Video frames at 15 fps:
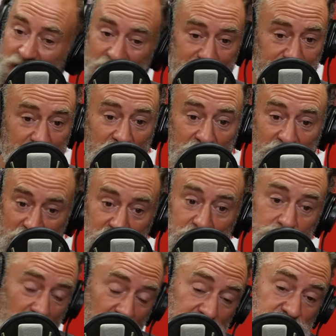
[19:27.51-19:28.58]

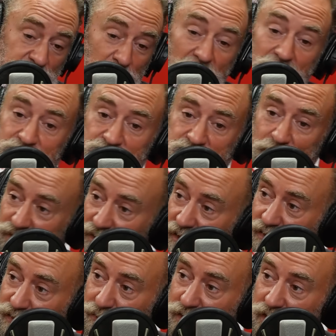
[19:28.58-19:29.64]
and spend something
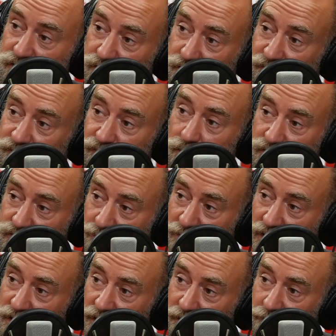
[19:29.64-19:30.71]
like 300, 400
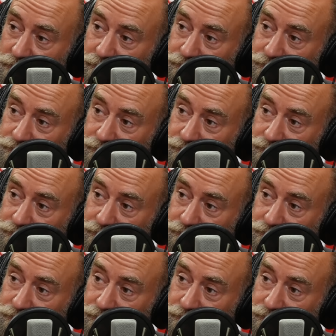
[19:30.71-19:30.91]
million.